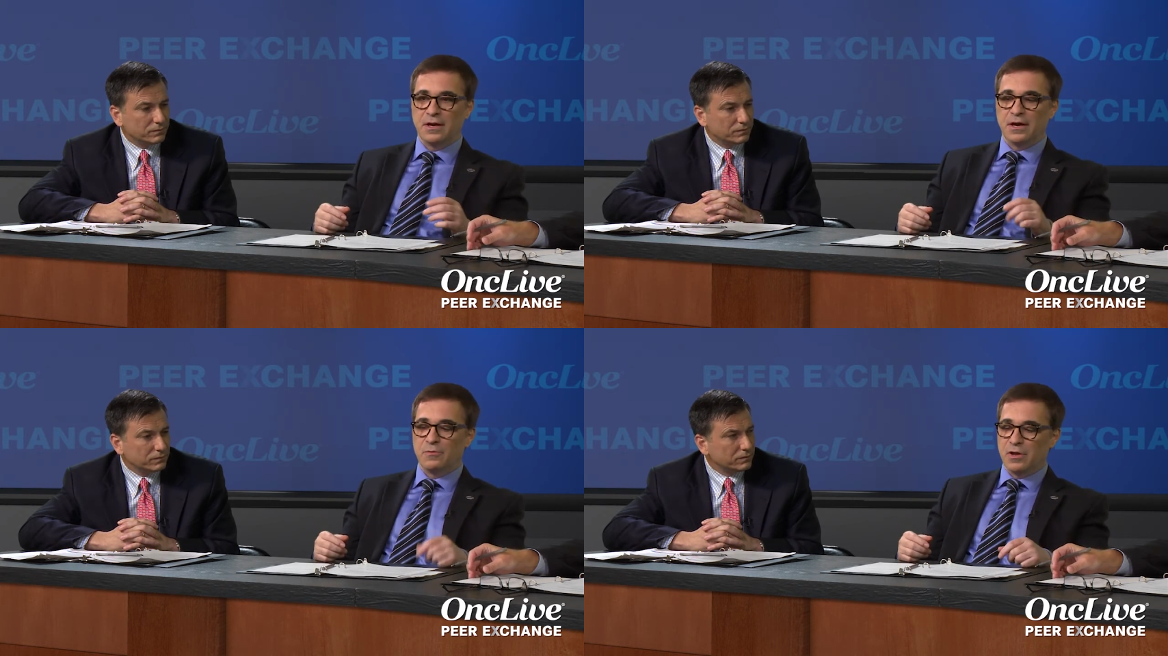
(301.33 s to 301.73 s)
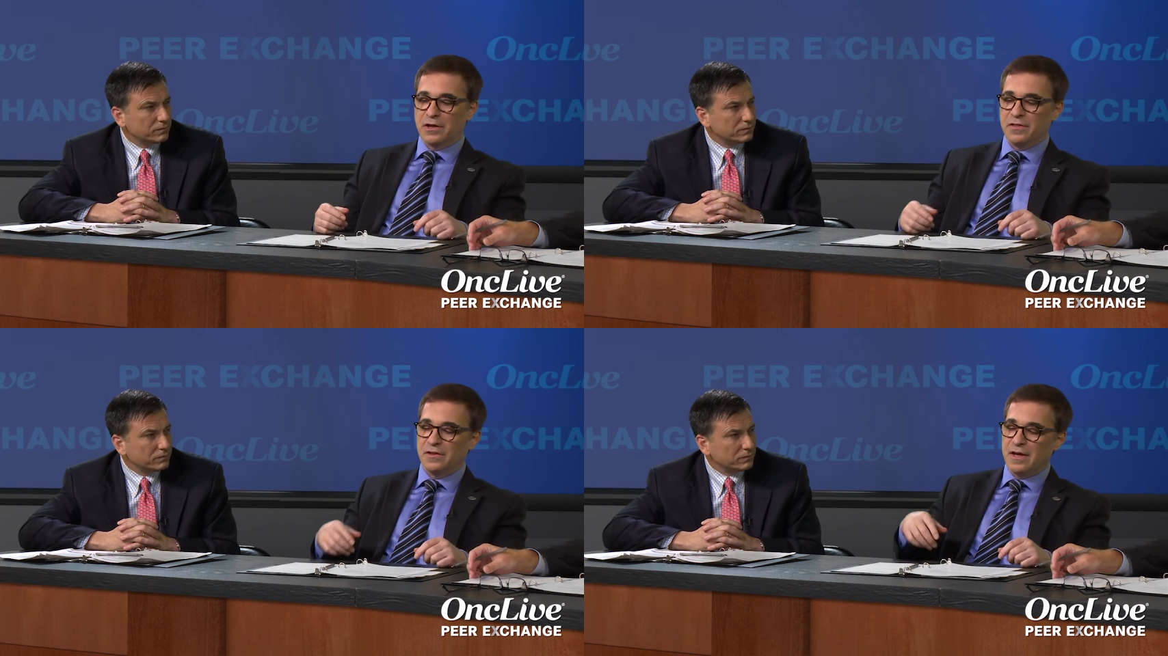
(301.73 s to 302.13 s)
Speaker 1: And
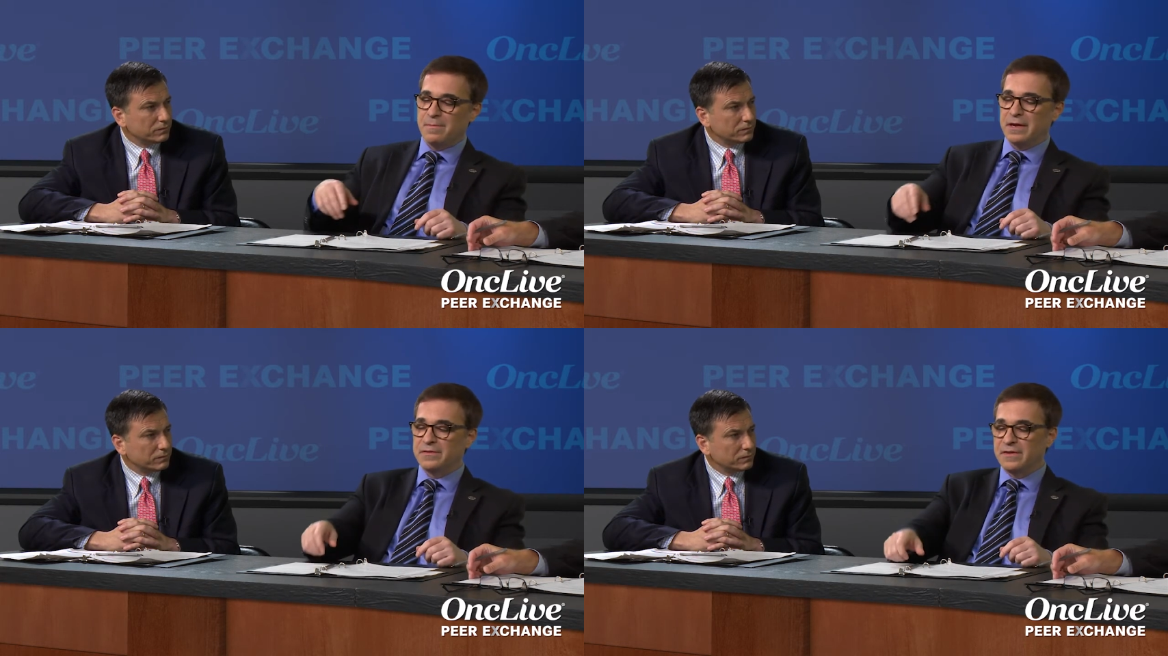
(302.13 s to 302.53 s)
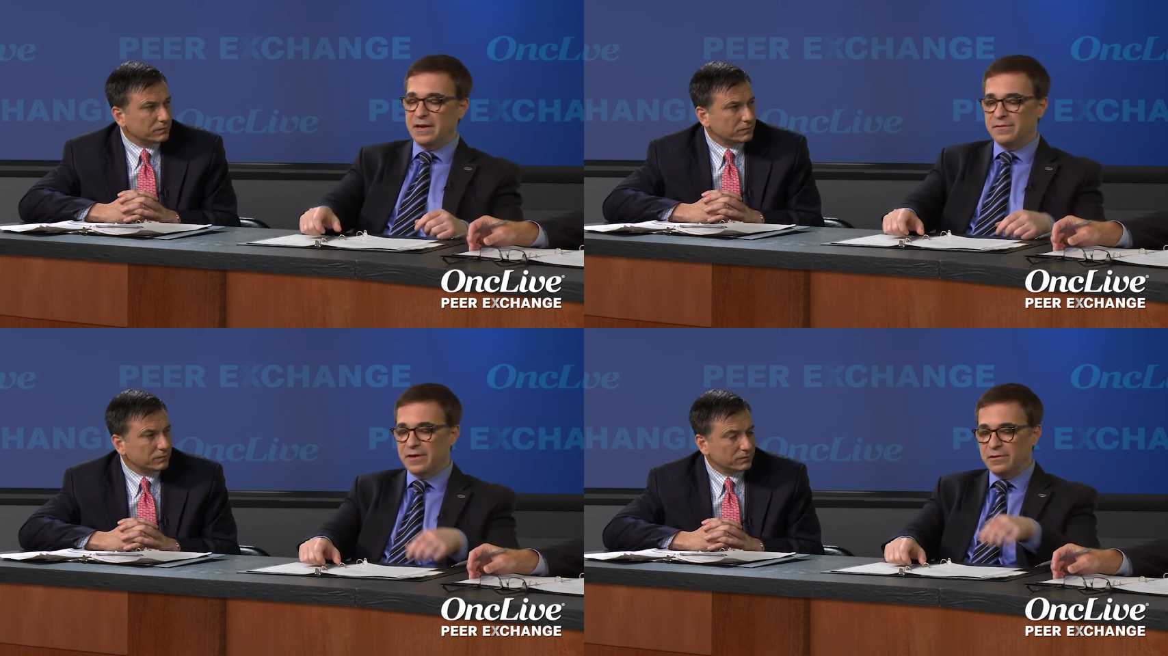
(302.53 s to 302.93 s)
while I think that makes
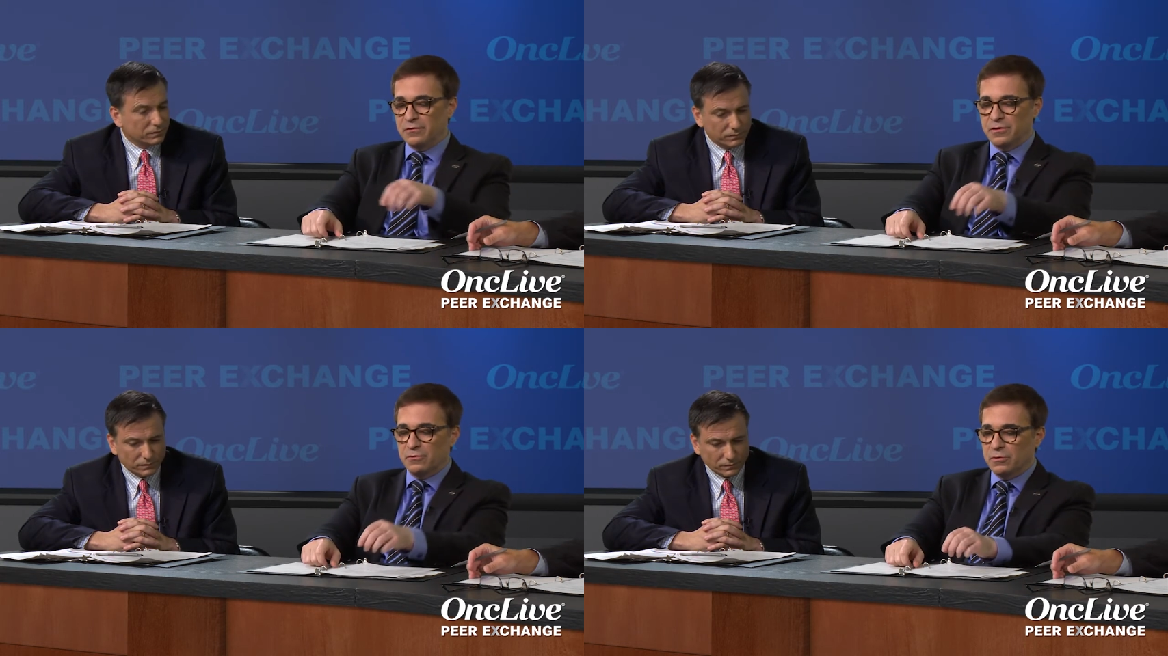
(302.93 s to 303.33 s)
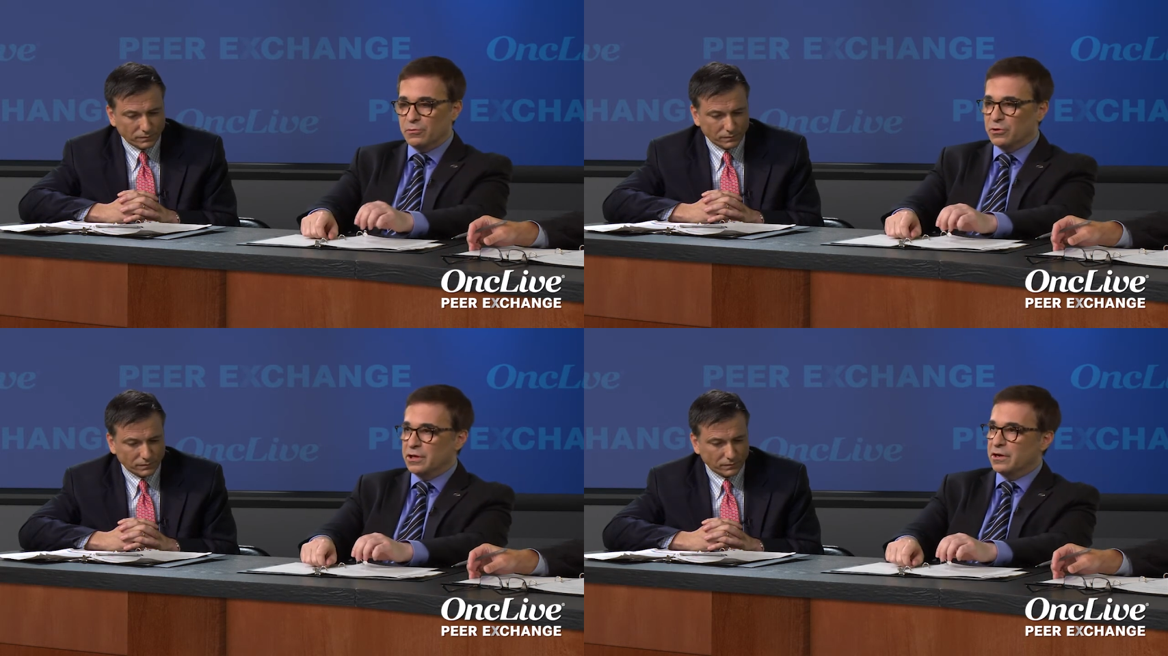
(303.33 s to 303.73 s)
sense, I don't think
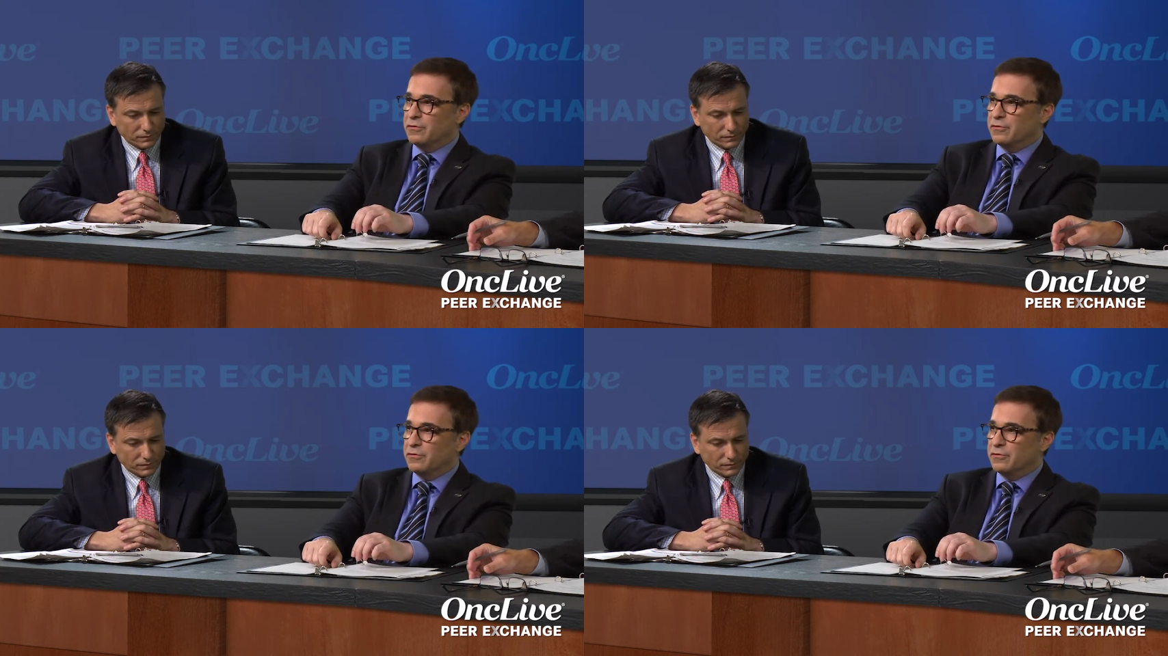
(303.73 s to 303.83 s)
we really